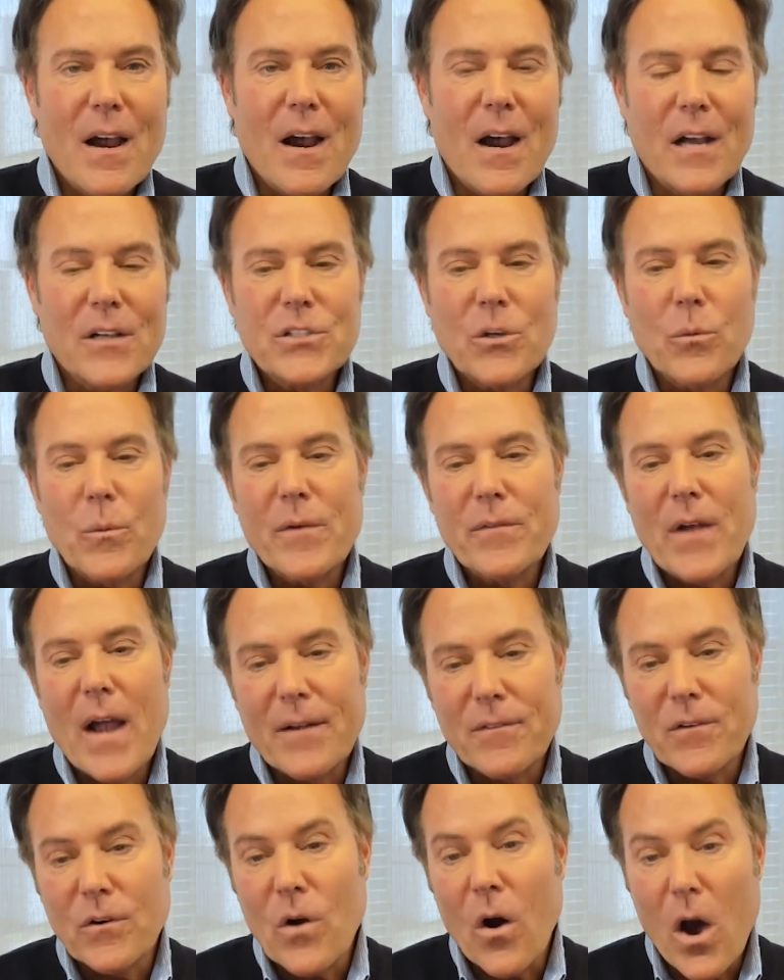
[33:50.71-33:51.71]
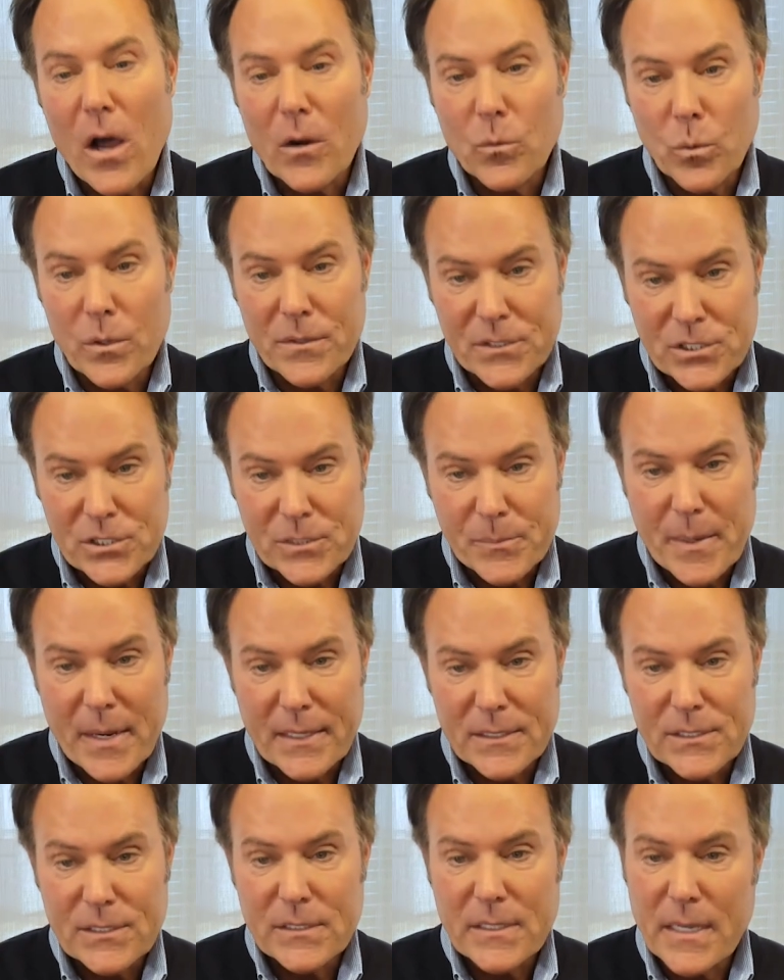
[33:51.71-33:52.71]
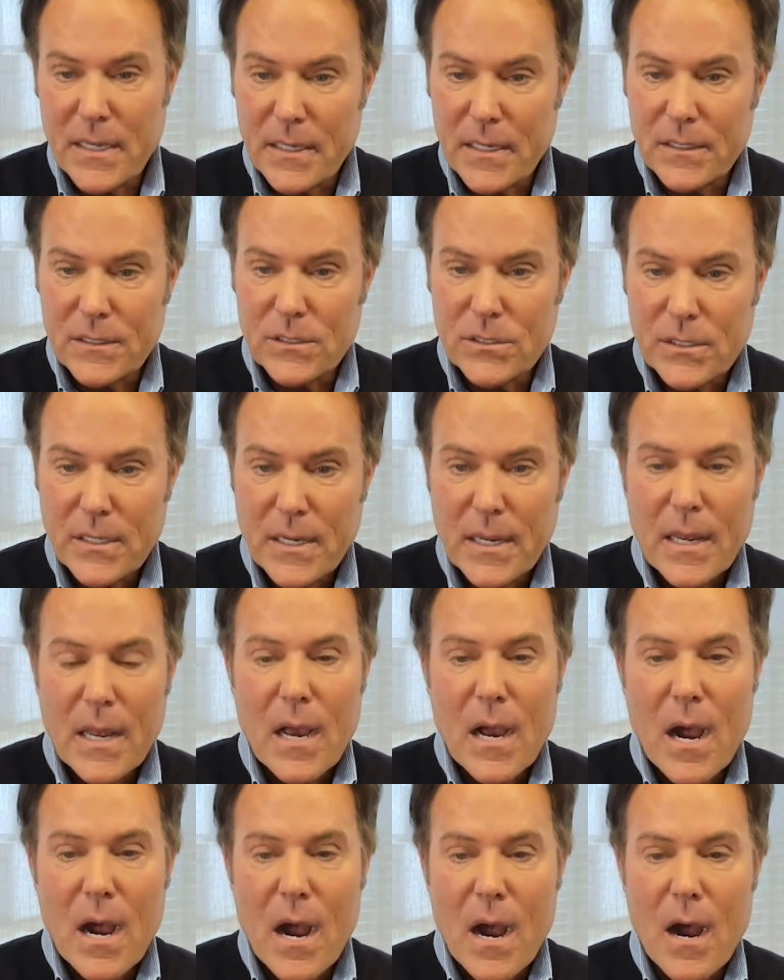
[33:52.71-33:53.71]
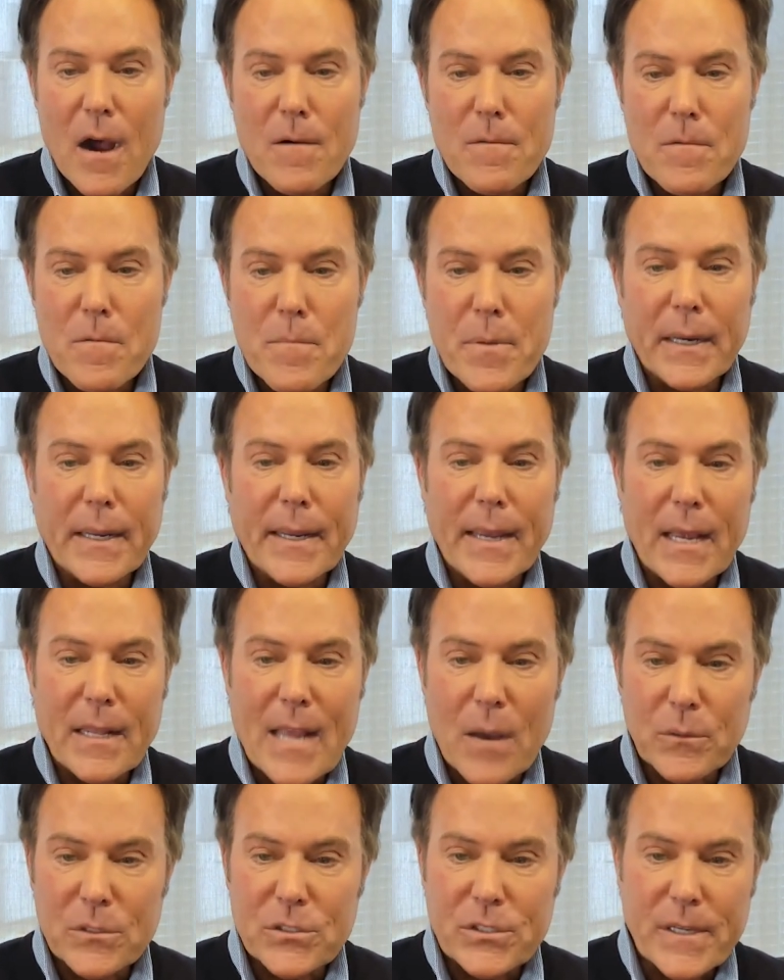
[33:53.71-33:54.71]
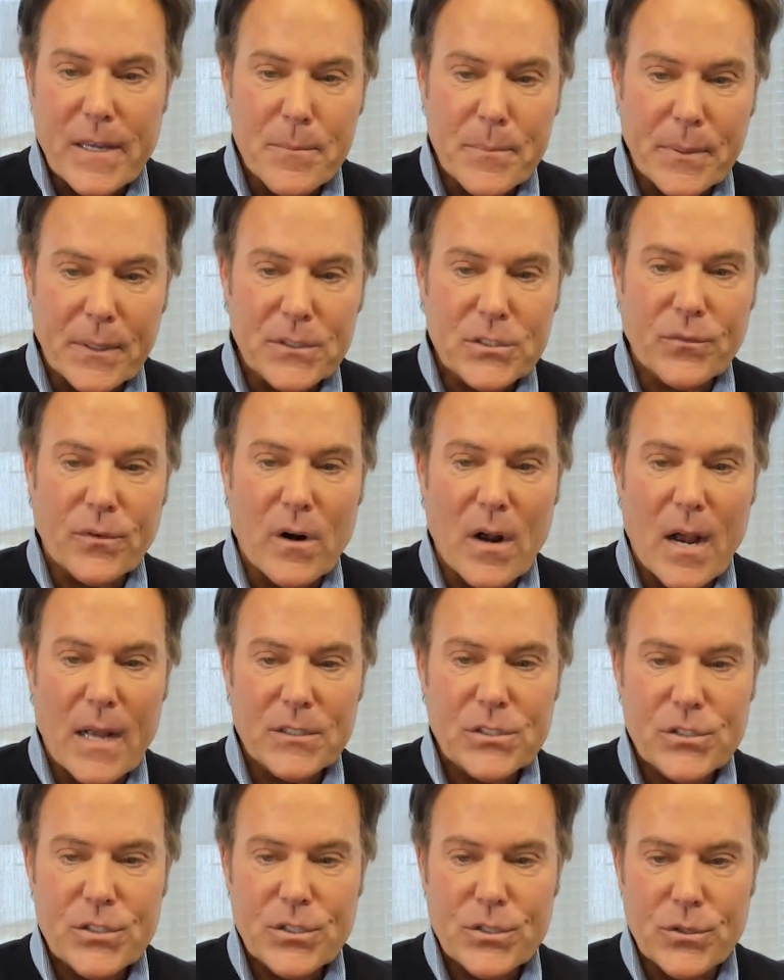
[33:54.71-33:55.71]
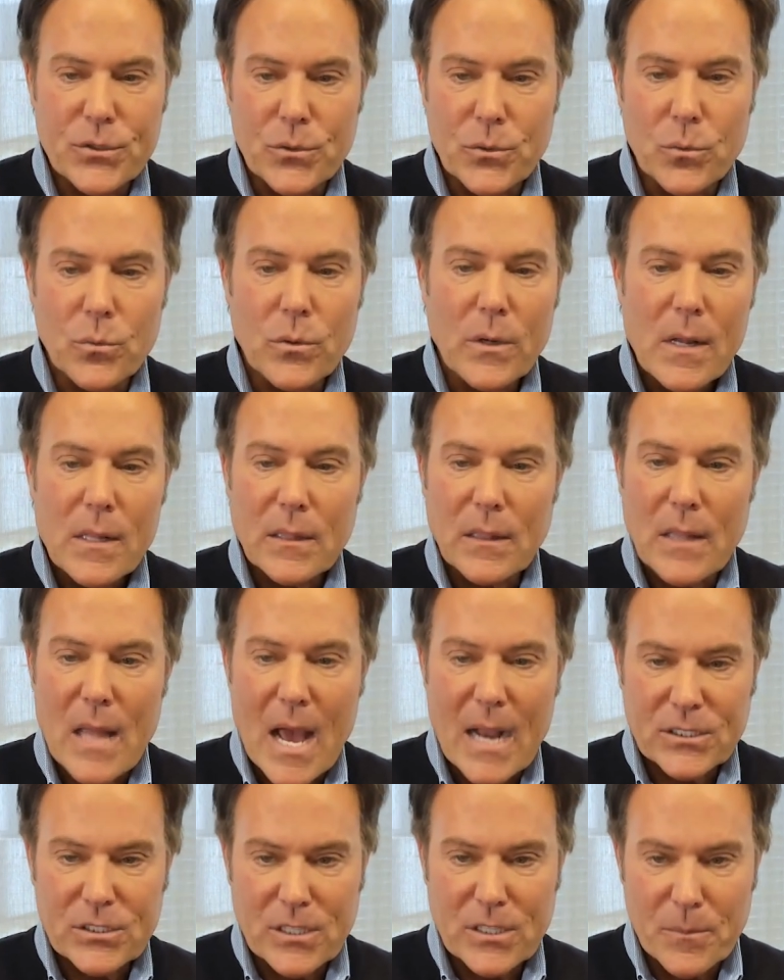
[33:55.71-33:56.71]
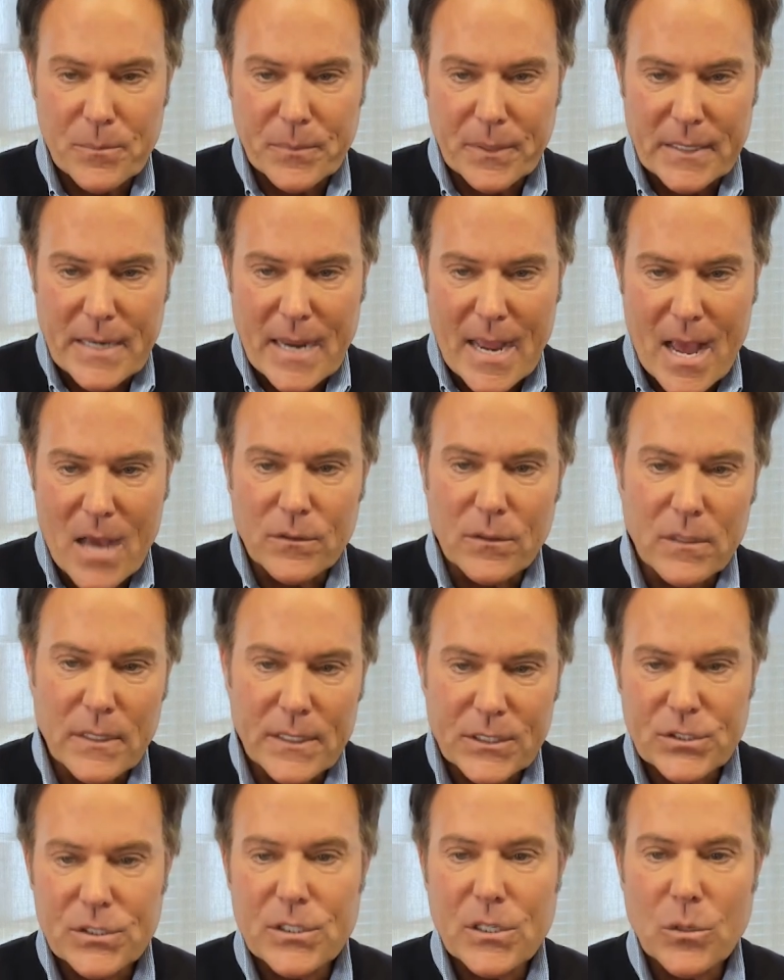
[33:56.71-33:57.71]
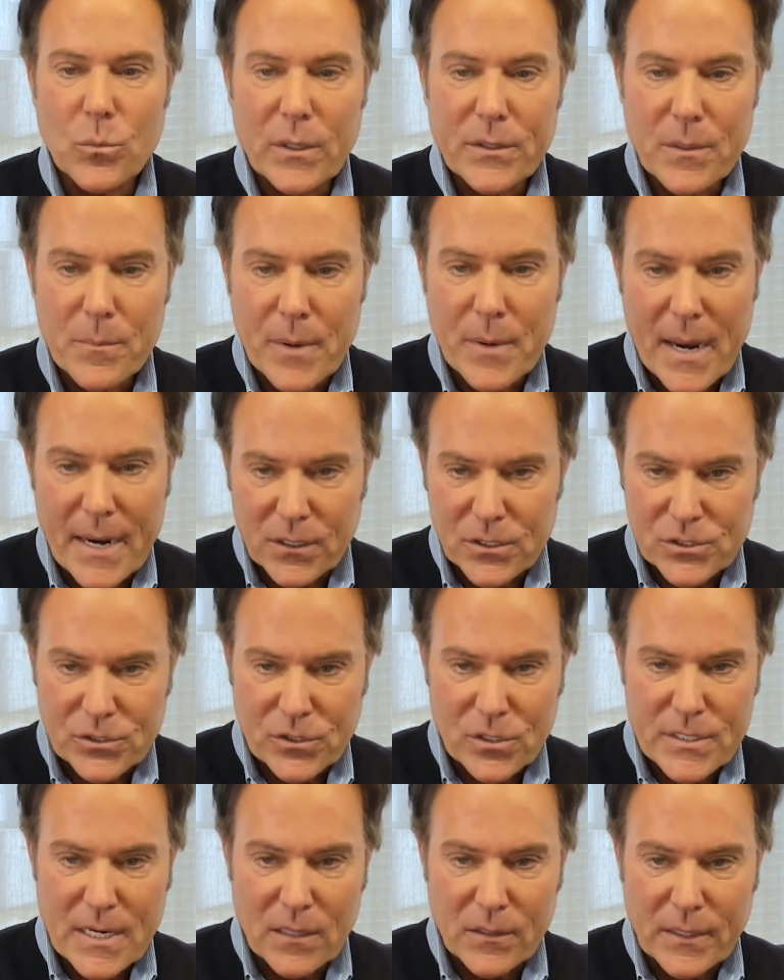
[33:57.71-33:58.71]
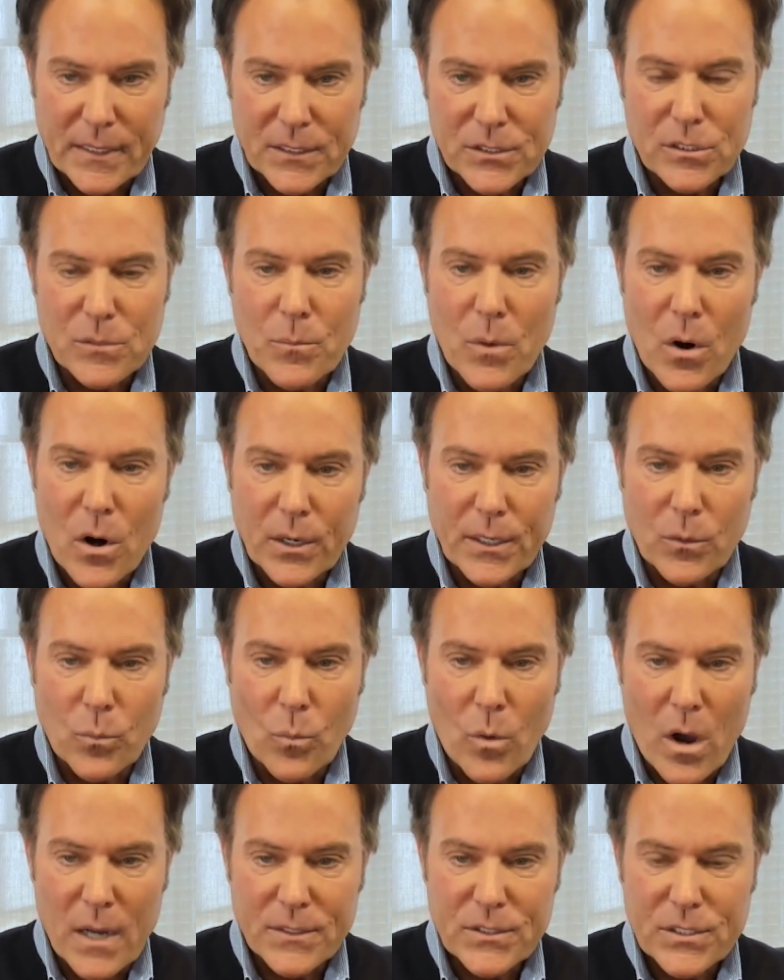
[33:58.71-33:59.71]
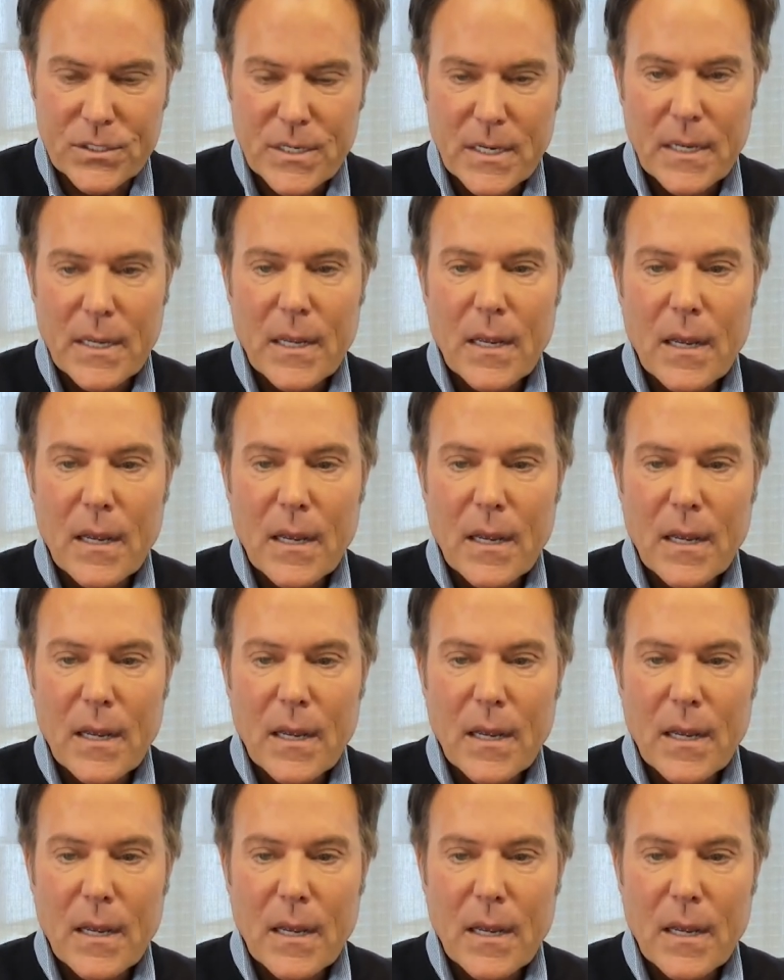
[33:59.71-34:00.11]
Uh, so we've kind of gone where the space is. Uh, but again, that was the impetus for us to lock something down, listen to what the bankers are telling us the market wants,